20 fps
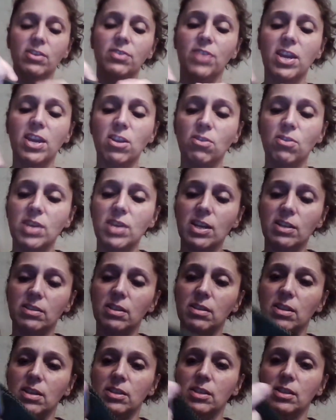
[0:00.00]
thing unique to
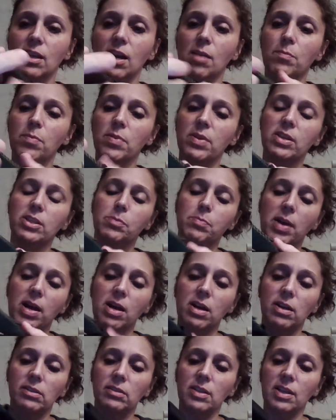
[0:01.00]
this company's
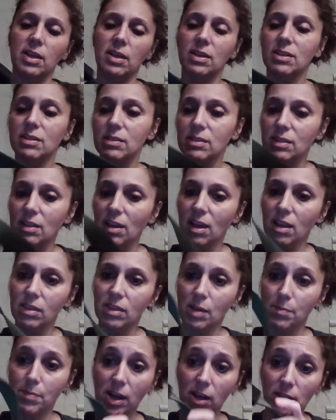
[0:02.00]
belt is
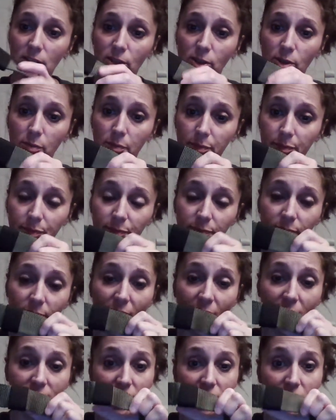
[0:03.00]
the belt loop.
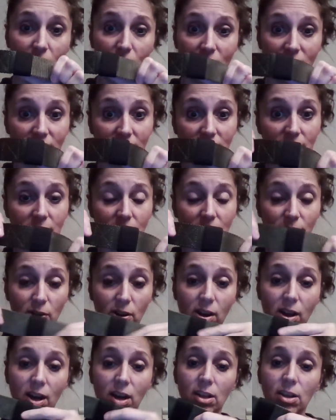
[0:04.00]
As you notice, it's a different
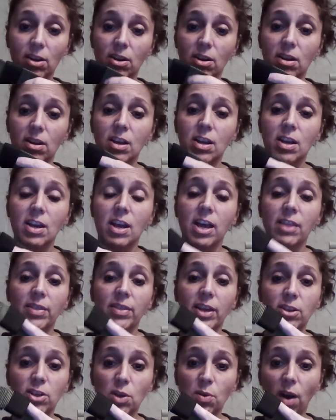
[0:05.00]
color.
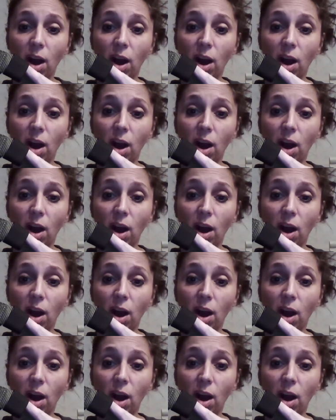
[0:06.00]
They do